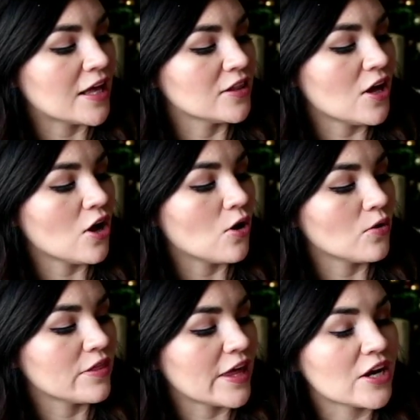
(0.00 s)

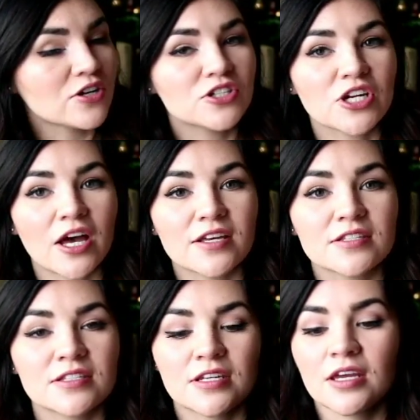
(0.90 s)
hello, they are
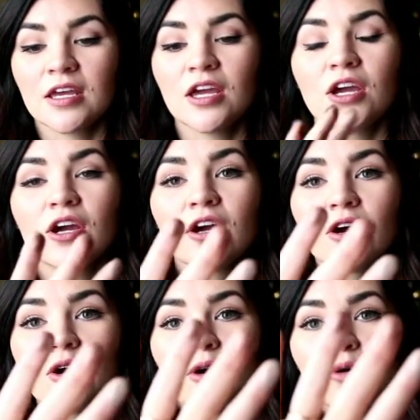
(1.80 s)
just
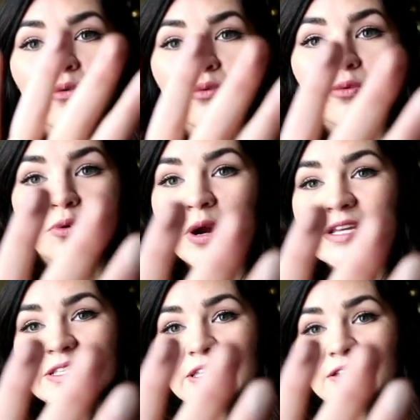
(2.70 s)

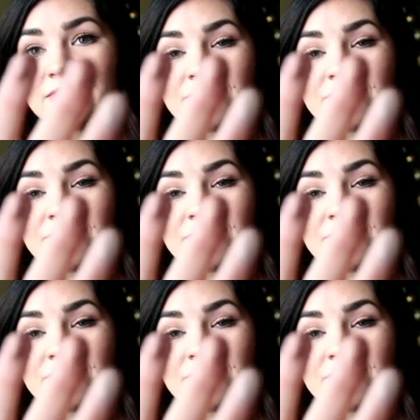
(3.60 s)
crazy.